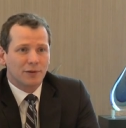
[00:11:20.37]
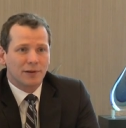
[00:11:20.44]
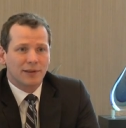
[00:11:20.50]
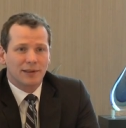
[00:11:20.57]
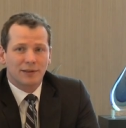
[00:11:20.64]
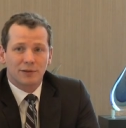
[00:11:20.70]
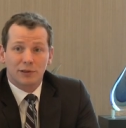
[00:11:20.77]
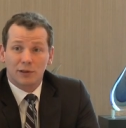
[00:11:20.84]
So
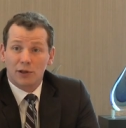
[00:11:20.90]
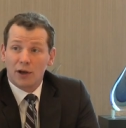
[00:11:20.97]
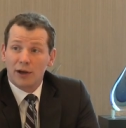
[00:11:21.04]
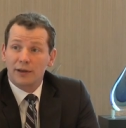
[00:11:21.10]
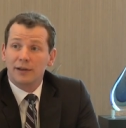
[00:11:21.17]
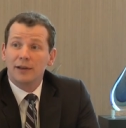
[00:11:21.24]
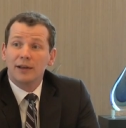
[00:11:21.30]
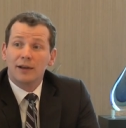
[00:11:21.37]
I think there's a
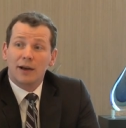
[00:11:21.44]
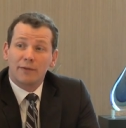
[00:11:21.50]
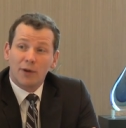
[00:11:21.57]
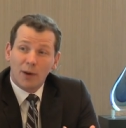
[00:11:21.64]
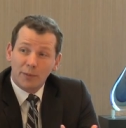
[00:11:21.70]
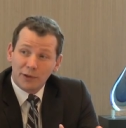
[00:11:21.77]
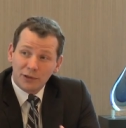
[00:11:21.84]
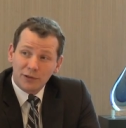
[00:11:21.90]
lot of
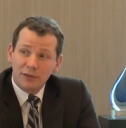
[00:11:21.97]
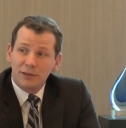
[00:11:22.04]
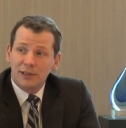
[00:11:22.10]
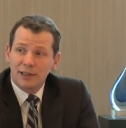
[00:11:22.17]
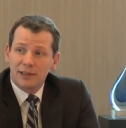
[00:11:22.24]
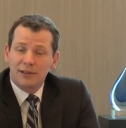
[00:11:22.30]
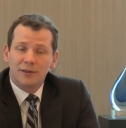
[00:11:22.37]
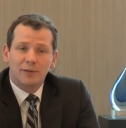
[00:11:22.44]

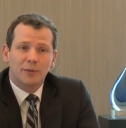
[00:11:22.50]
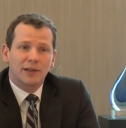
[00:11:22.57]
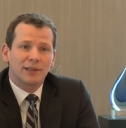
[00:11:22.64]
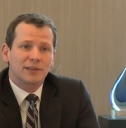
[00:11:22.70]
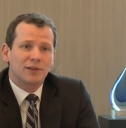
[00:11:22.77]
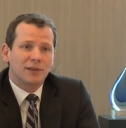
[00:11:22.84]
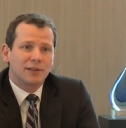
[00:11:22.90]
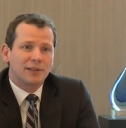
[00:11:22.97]
opportunity here,
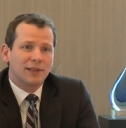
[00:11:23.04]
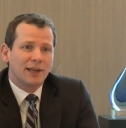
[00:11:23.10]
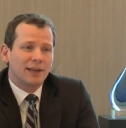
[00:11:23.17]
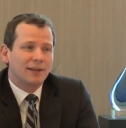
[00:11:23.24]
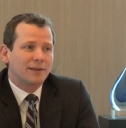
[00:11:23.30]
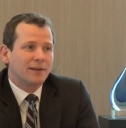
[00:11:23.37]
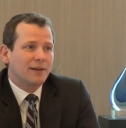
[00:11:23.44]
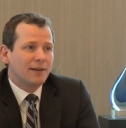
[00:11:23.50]
but it's going to
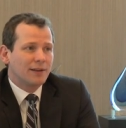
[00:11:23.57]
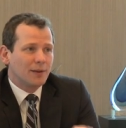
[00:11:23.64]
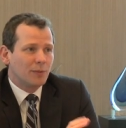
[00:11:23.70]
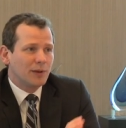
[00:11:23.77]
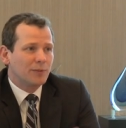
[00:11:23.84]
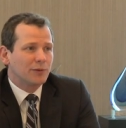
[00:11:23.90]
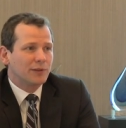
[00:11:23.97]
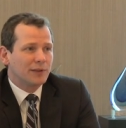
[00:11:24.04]
take
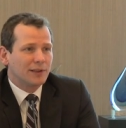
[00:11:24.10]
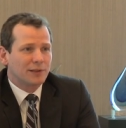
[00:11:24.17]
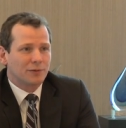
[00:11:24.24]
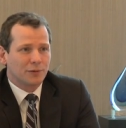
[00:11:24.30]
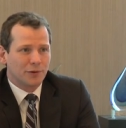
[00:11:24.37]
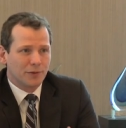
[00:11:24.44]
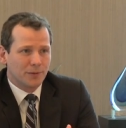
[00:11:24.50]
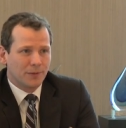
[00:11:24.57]
the people in
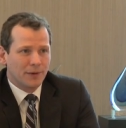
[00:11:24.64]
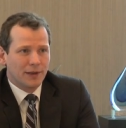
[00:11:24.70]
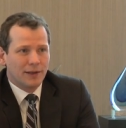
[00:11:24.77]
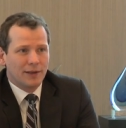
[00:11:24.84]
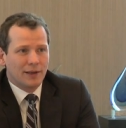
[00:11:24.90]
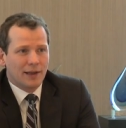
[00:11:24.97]
this room